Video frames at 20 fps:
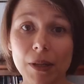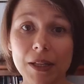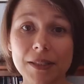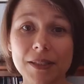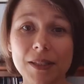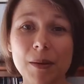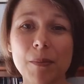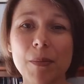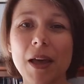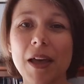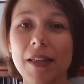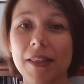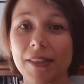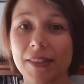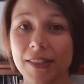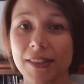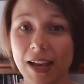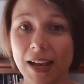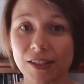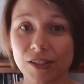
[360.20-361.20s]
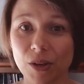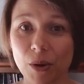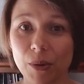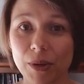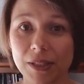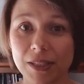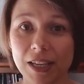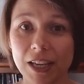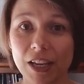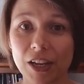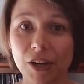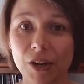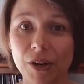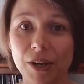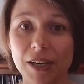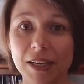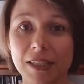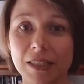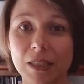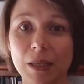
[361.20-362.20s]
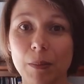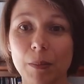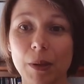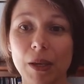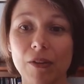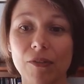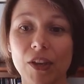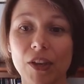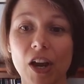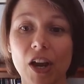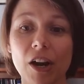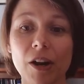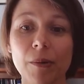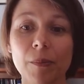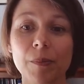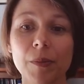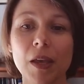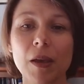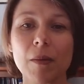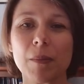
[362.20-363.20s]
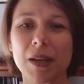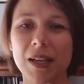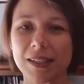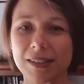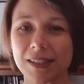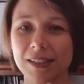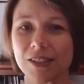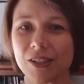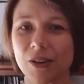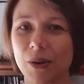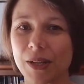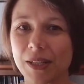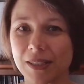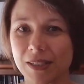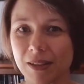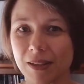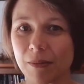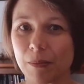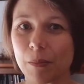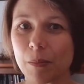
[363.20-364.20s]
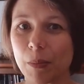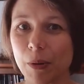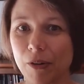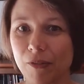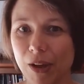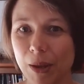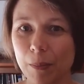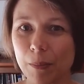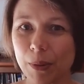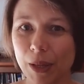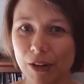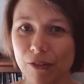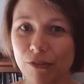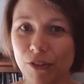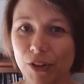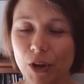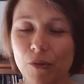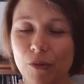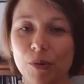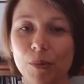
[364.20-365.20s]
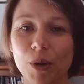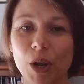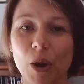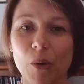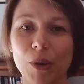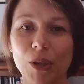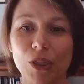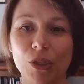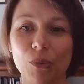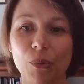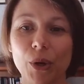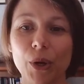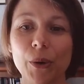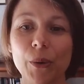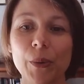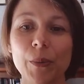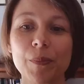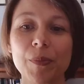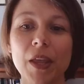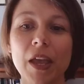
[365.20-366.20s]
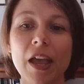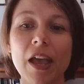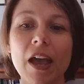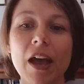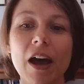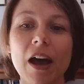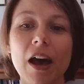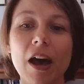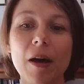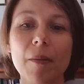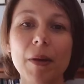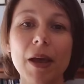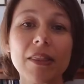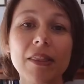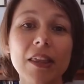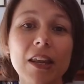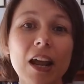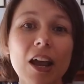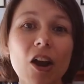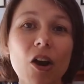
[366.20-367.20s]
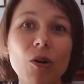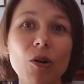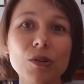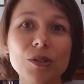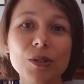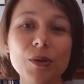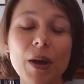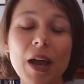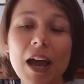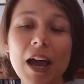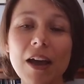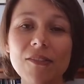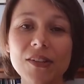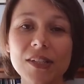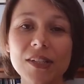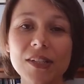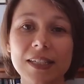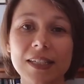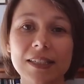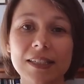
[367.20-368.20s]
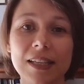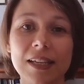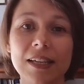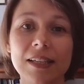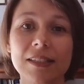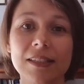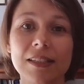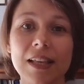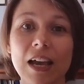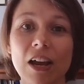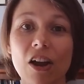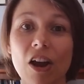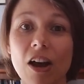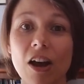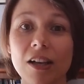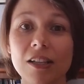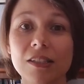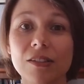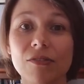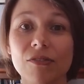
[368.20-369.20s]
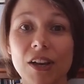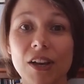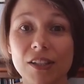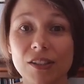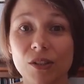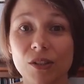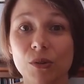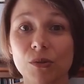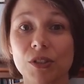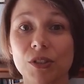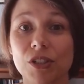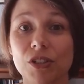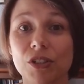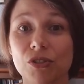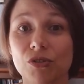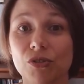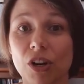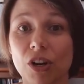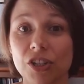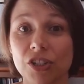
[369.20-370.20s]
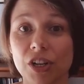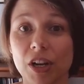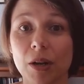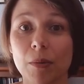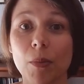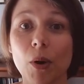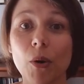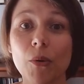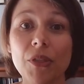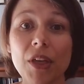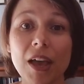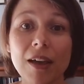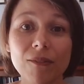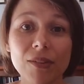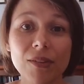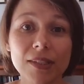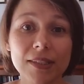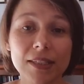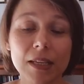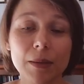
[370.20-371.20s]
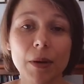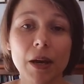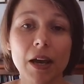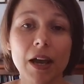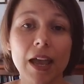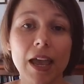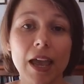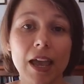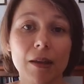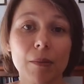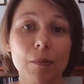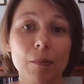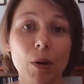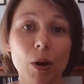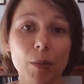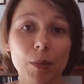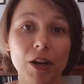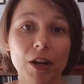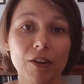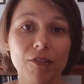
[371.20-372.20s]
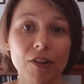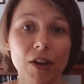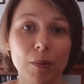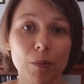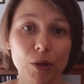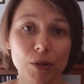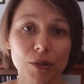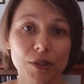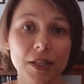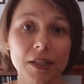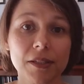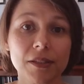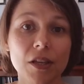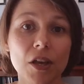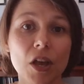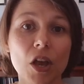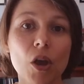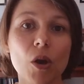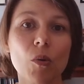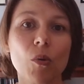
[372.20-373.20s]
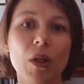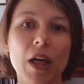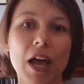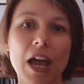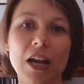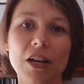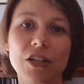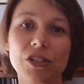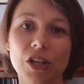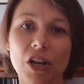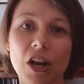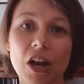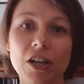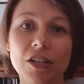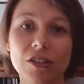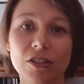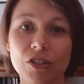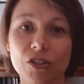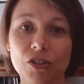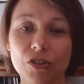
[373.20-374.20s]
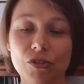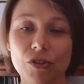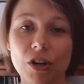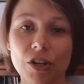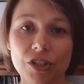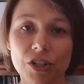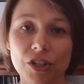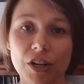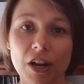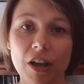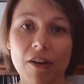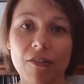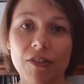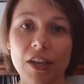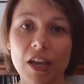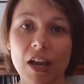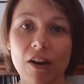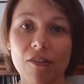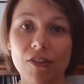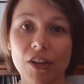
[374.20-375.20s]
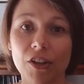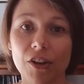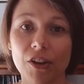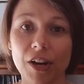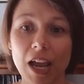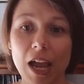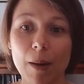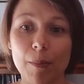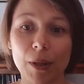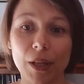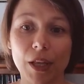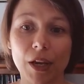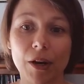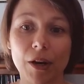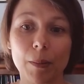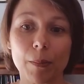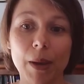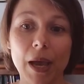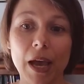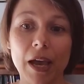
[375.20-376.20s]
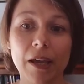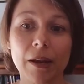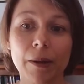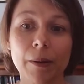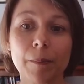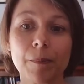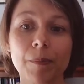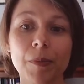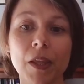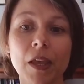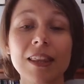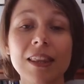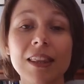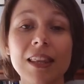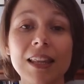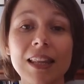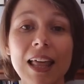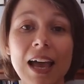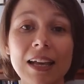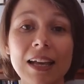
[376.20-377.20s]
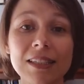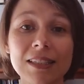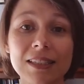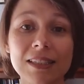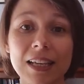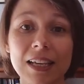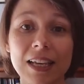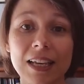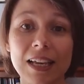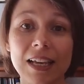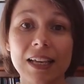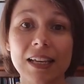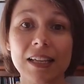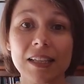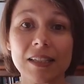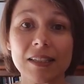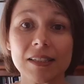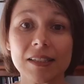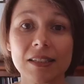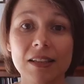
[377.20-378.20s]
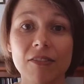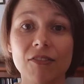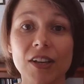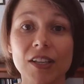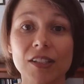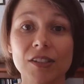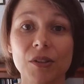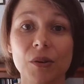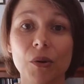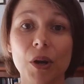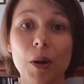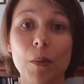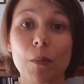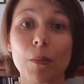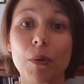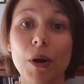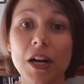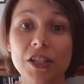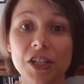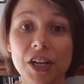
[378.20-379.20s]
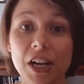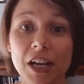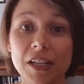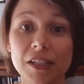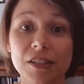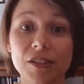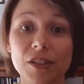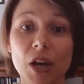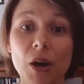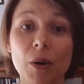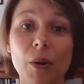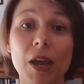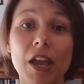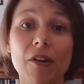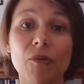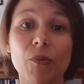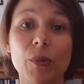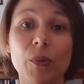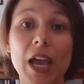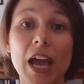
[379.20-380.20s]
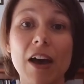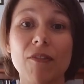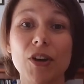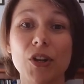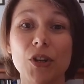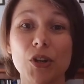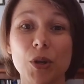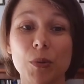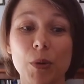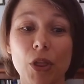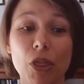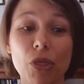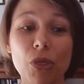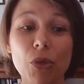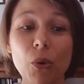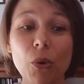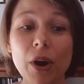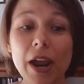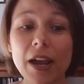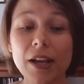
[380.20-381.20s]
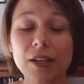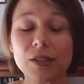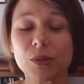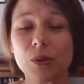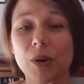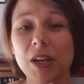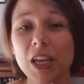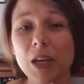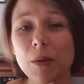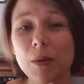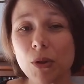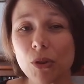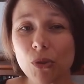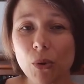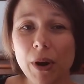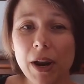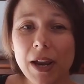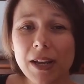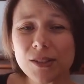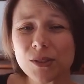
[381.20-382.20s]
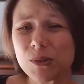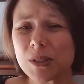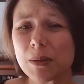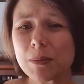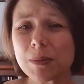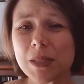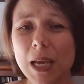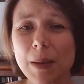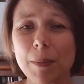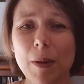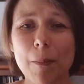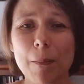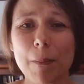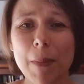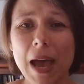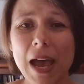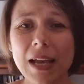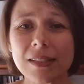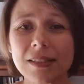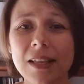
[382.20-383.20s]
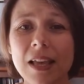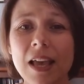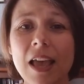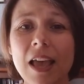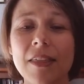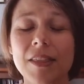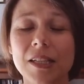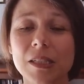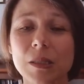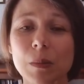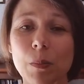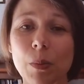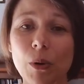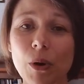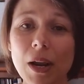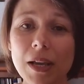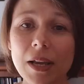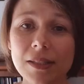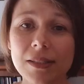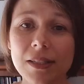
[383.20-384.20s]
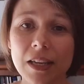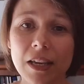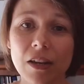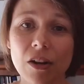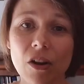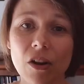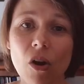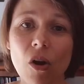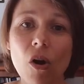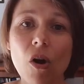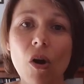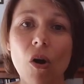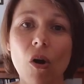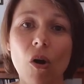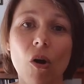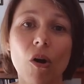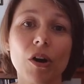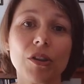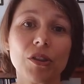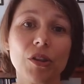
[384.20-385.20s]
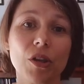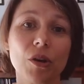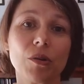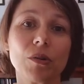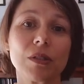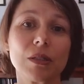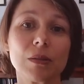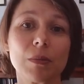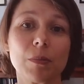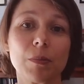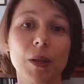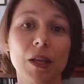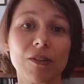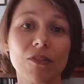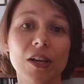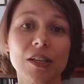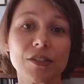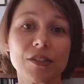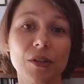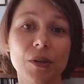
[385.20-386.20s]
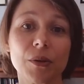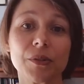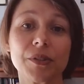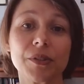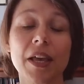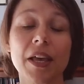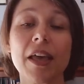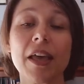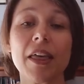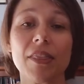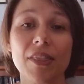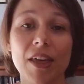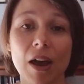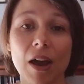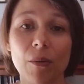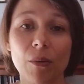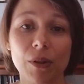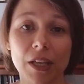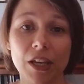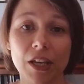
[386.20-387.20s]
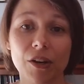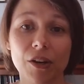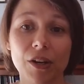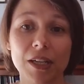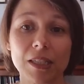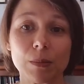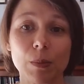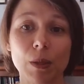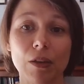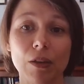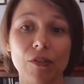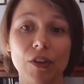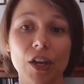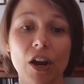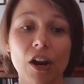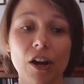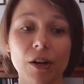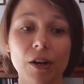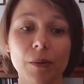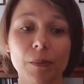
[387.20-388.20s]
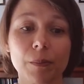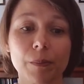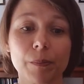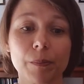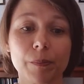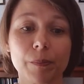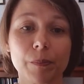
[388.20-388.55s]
embolism, that's going to increase PVR because it's going to prevent blood flow from going through. And then I also have diseases that cause vessel destruction. Both emphysema and pulmonary fibrosis will actually cause destruction of the alveolar capillary bed. And then the last thing is vessel compression. So if we have a pneumothorax or hemothorax or some type of mass that's pressing on those blood vessels, that will increase PVR.